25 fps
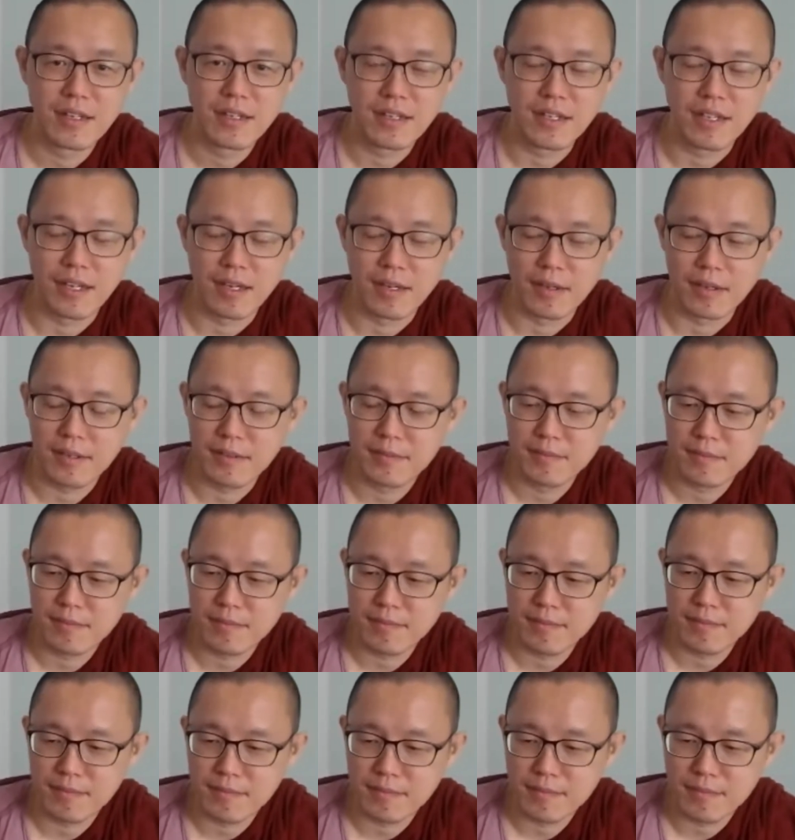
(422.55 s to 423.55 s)
Yeah.
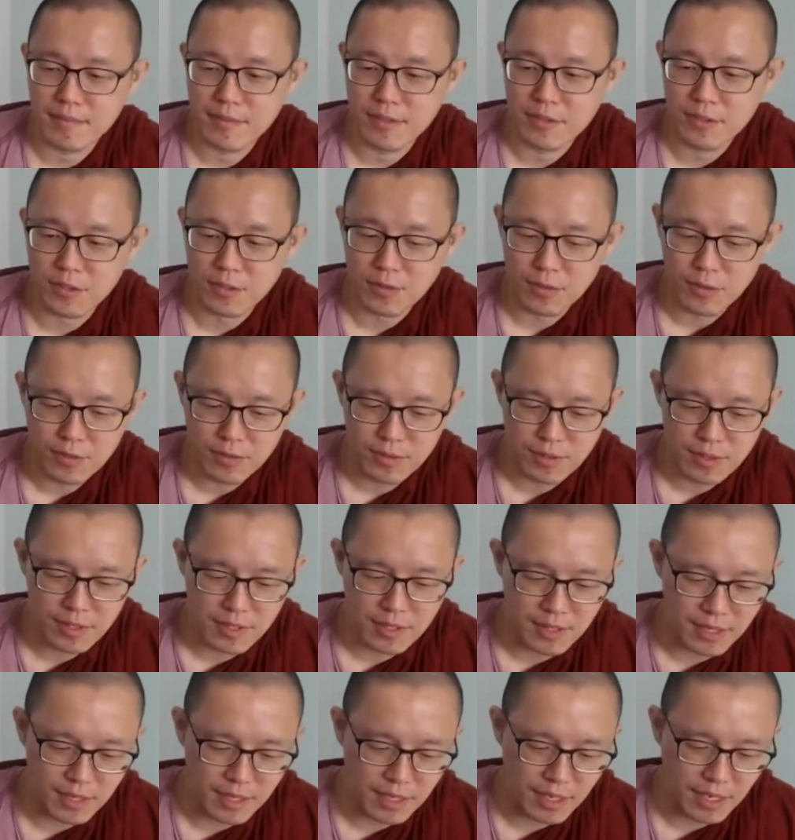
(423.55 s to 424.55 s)
So
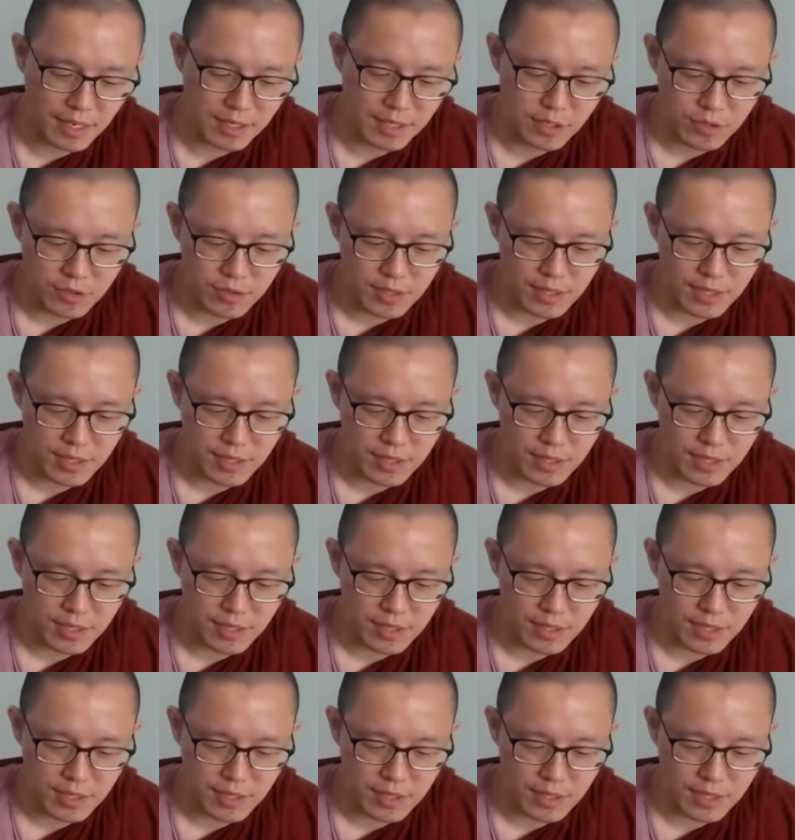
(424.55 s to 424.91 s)
I told